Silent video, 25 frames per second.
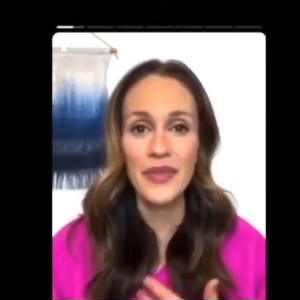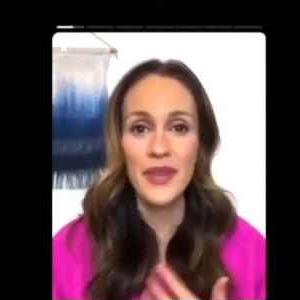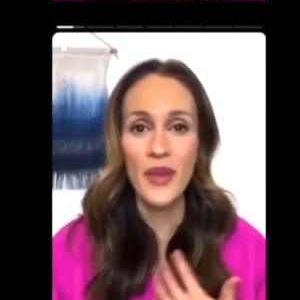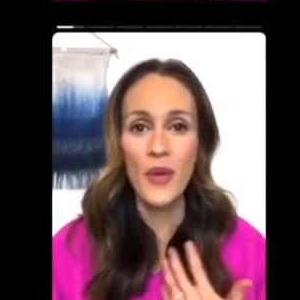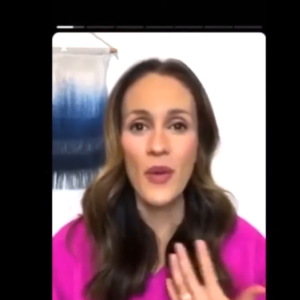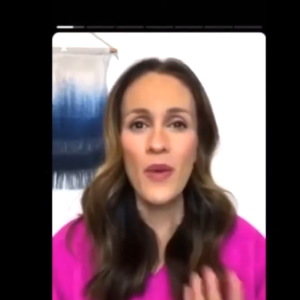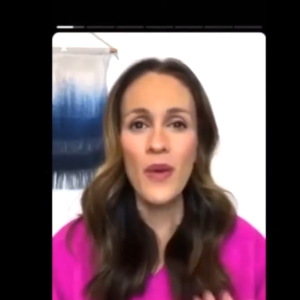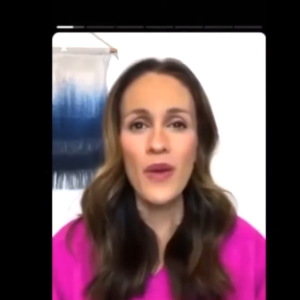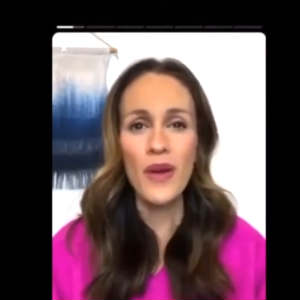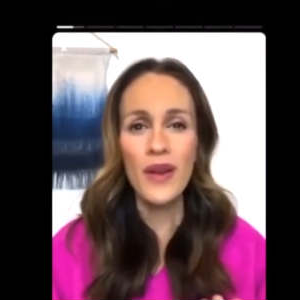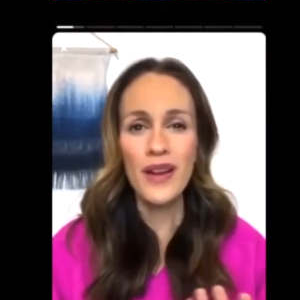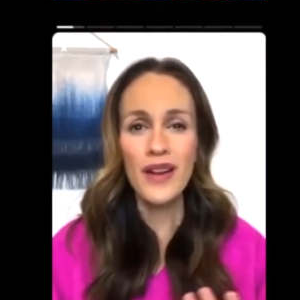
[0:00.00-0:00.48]

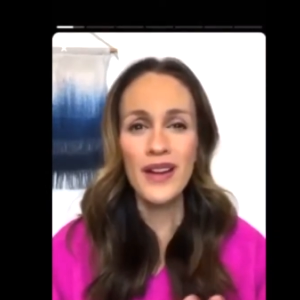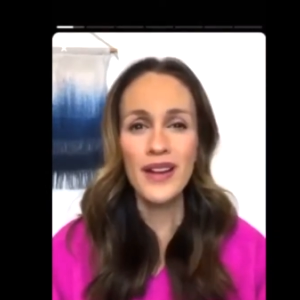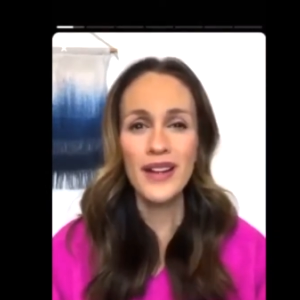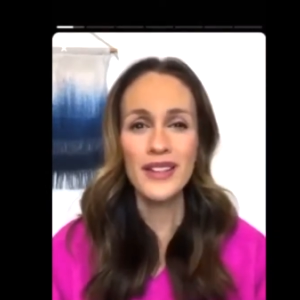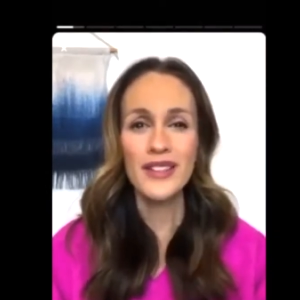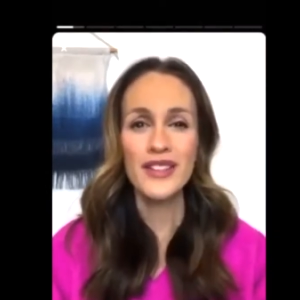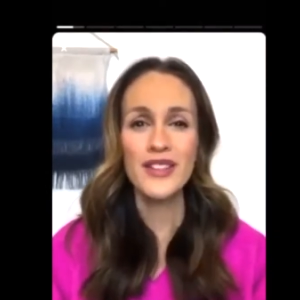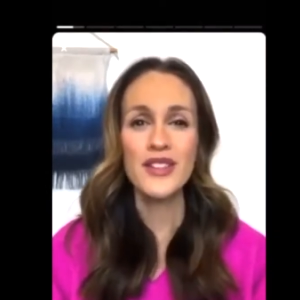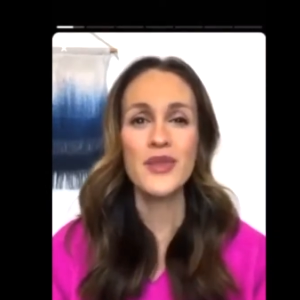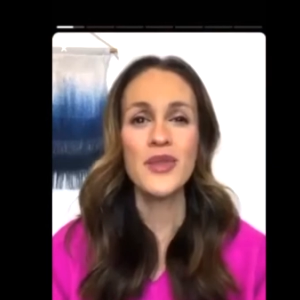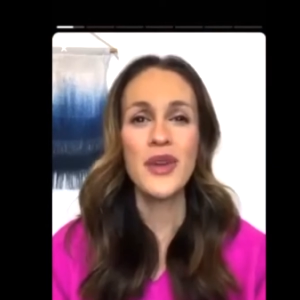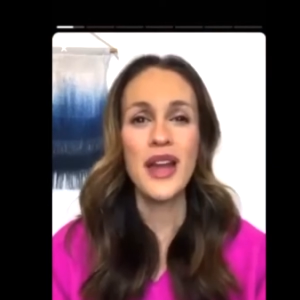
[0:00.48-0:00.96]

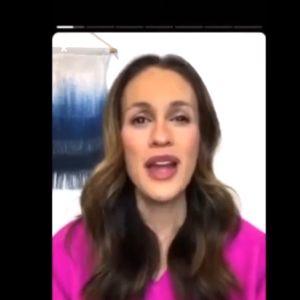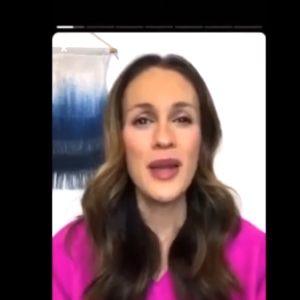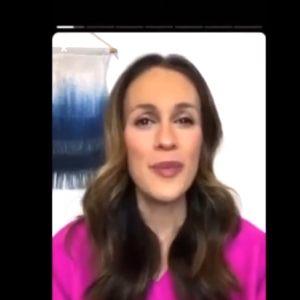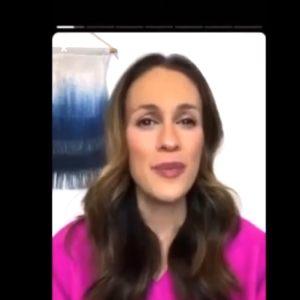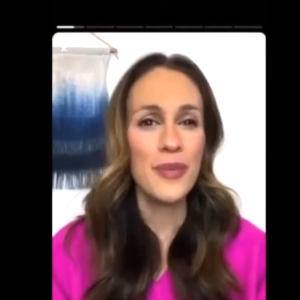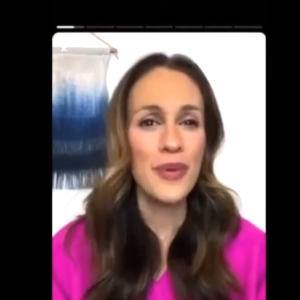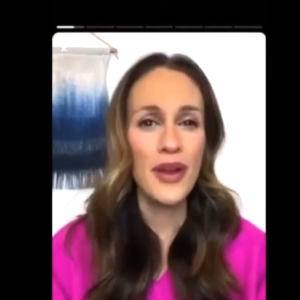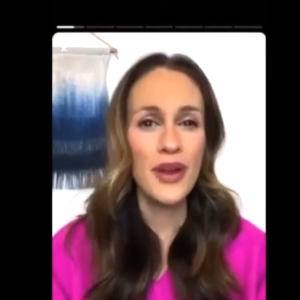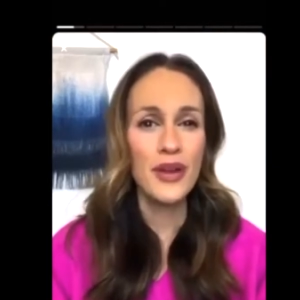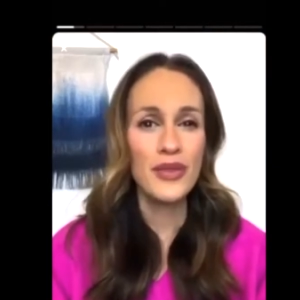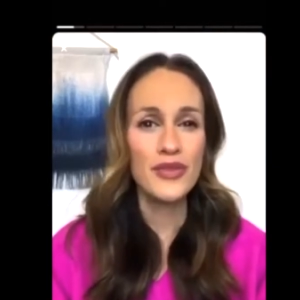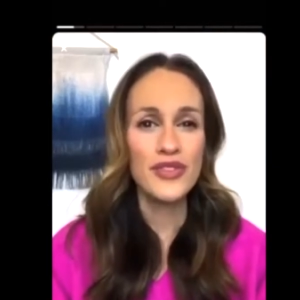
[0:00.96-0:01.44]
Or do I
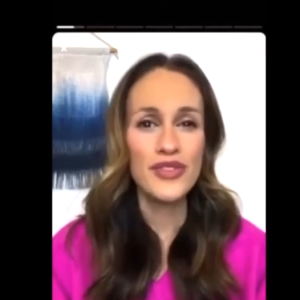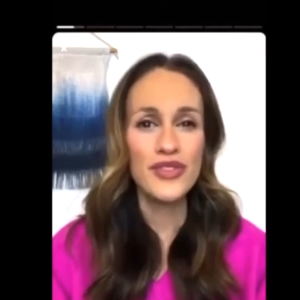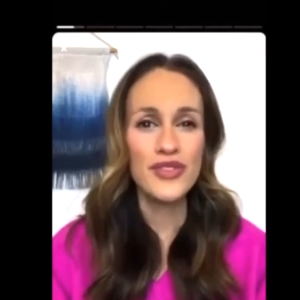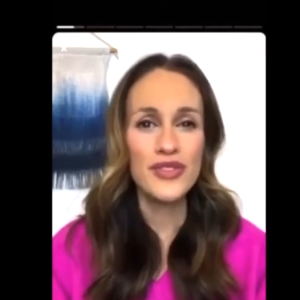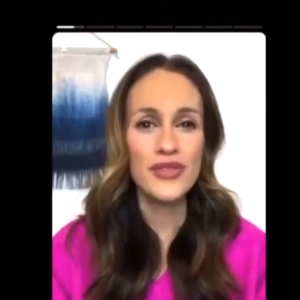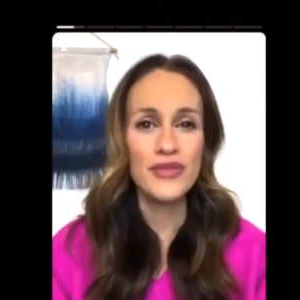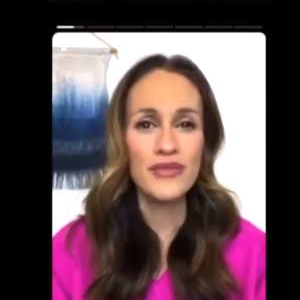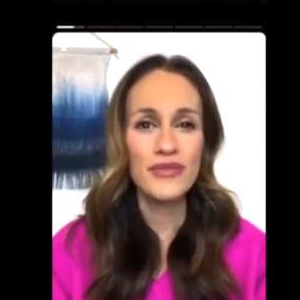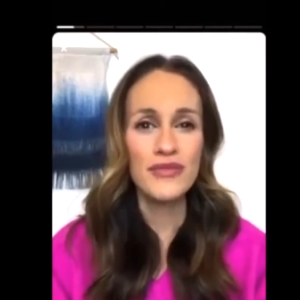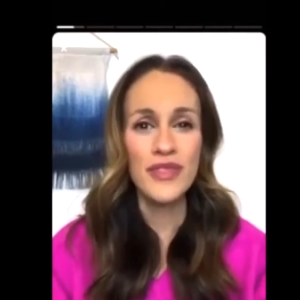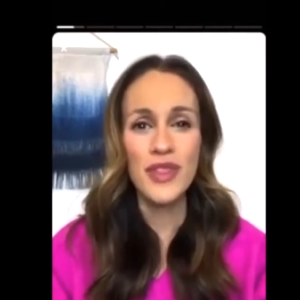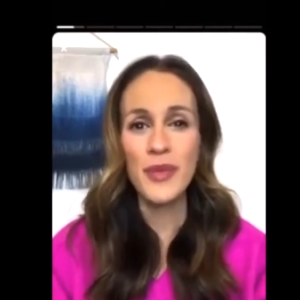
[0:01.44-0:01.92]

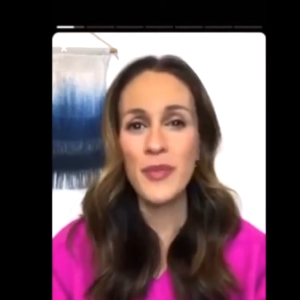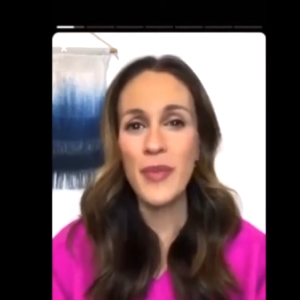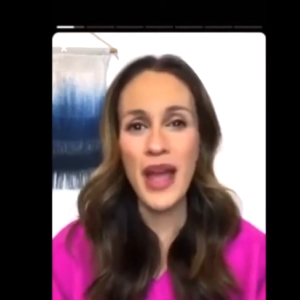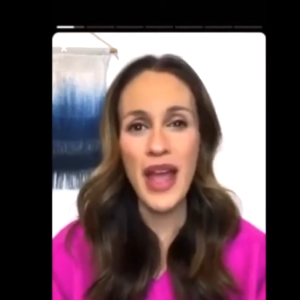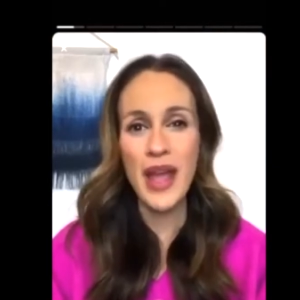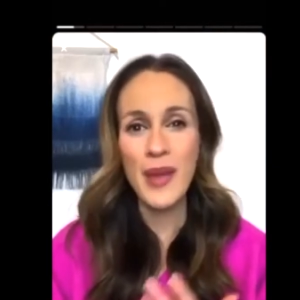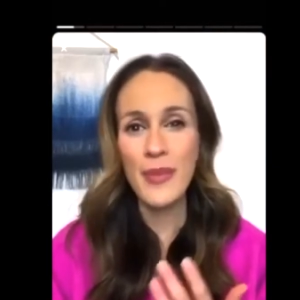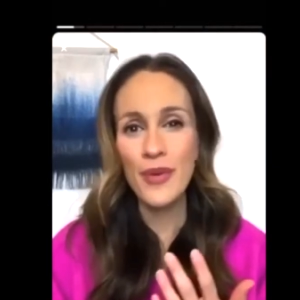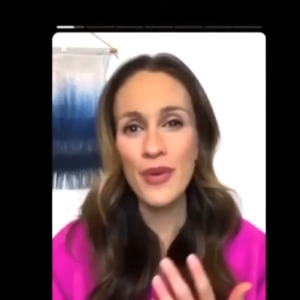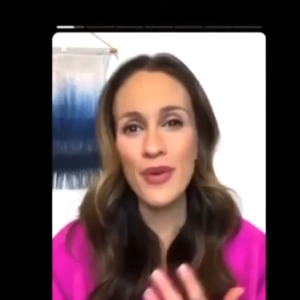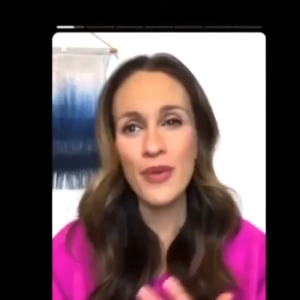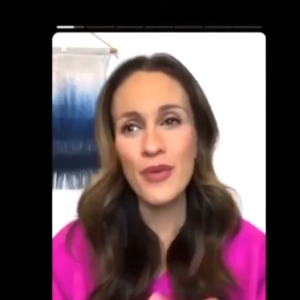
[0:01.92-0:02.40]
approach the
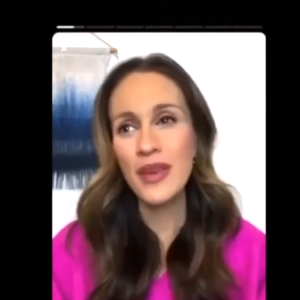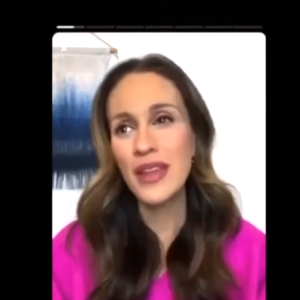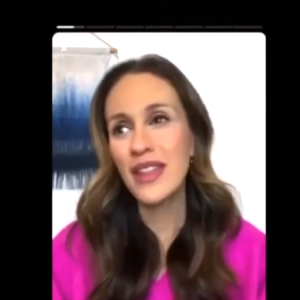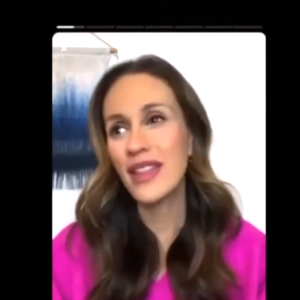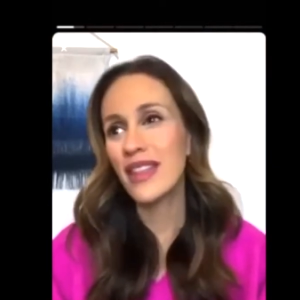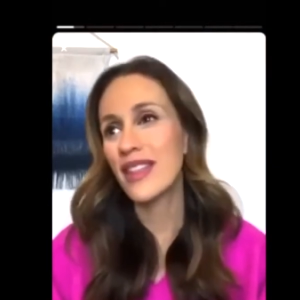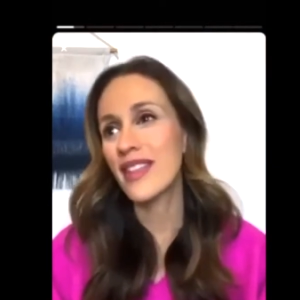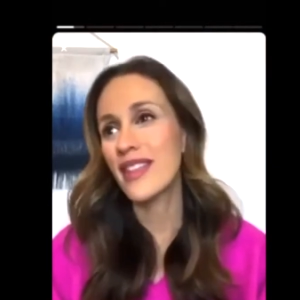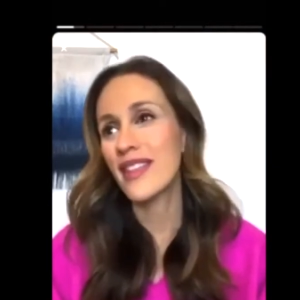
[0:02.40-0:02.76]
Bible with